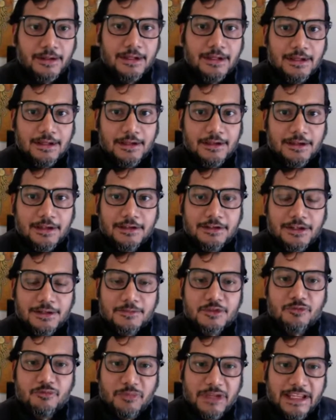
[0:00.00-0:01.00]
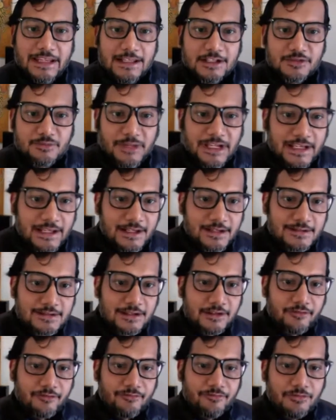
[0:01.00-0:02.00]
in terms of meetings
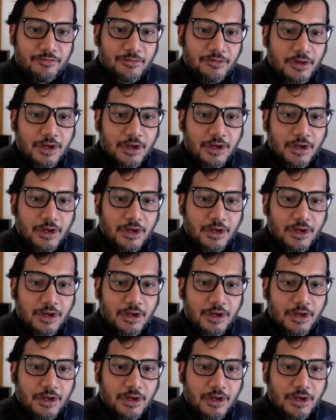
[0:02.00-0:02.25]
and